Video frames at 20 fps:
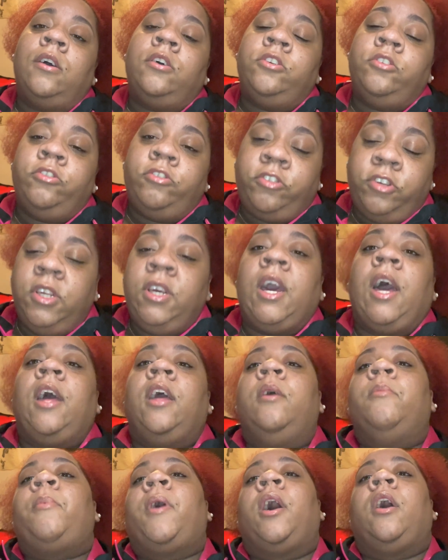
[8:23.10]
She got
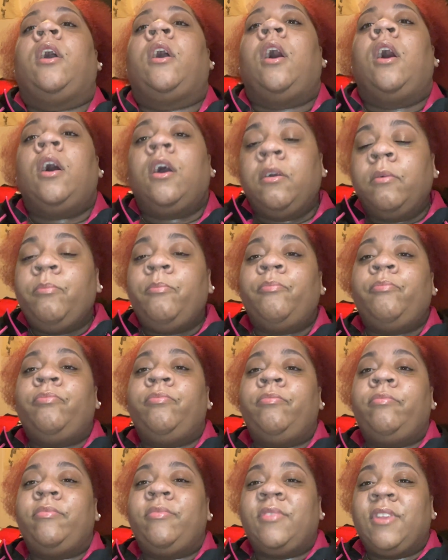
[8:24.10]
hit by a car.
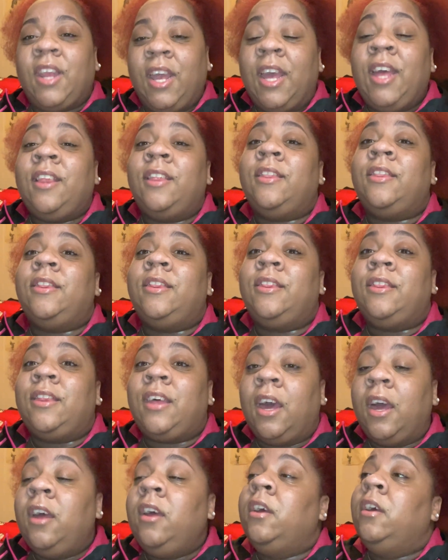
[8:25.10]
And
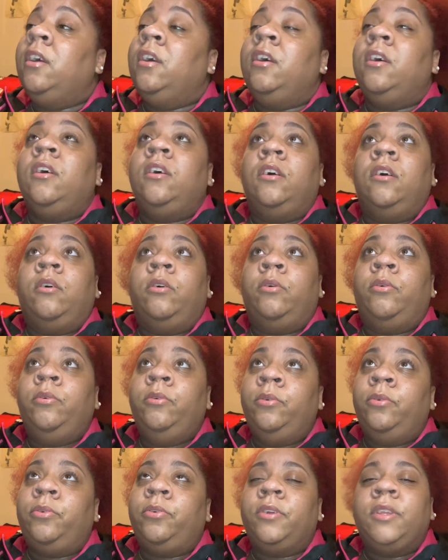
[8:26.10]
that,
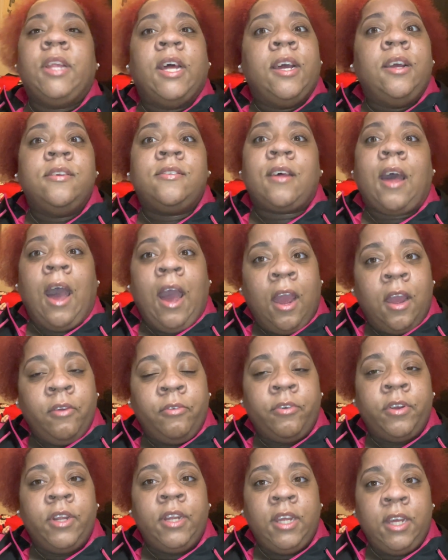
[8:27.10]
whew, that is
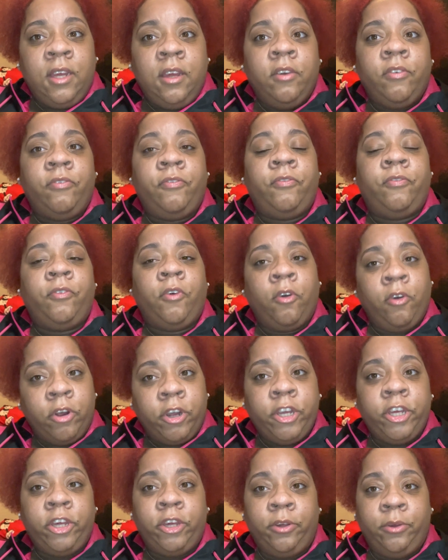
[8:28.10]
irony for
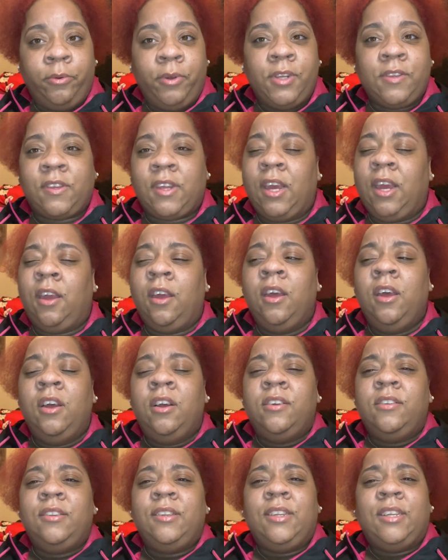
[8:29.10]
you. It's like,
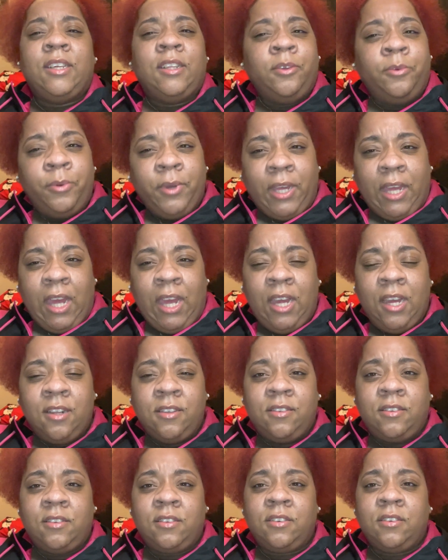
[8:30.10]
dealing with
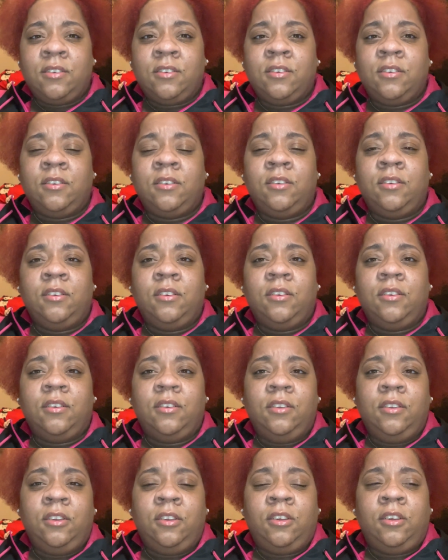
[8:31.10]
cancer,
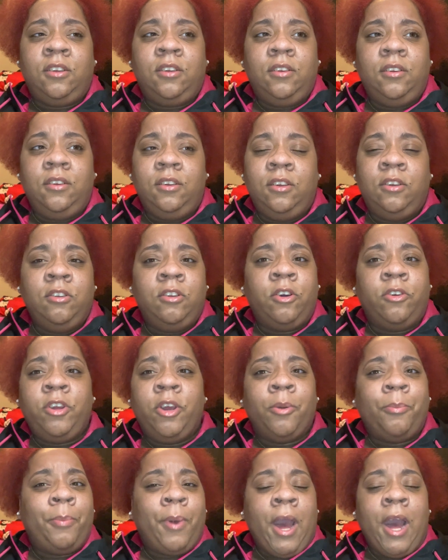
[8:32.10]
you know,
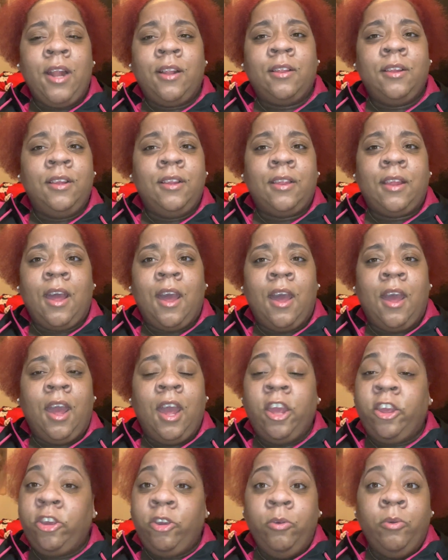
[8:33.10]
you're battling that,
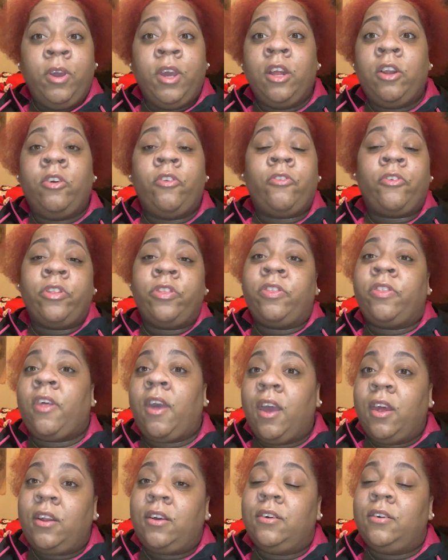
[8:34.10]
and you get over
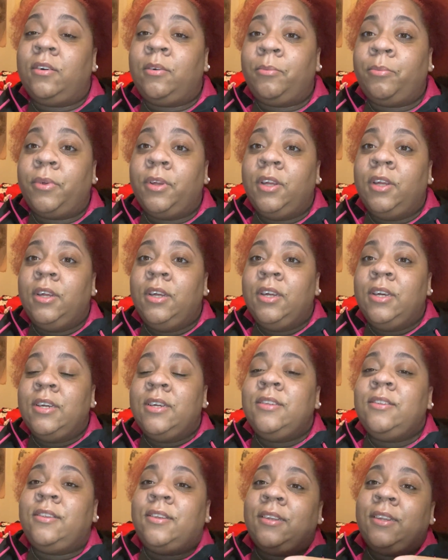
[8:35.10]
that hump
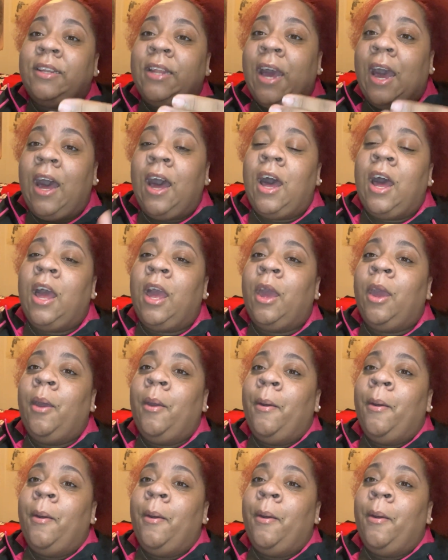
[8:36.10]
to die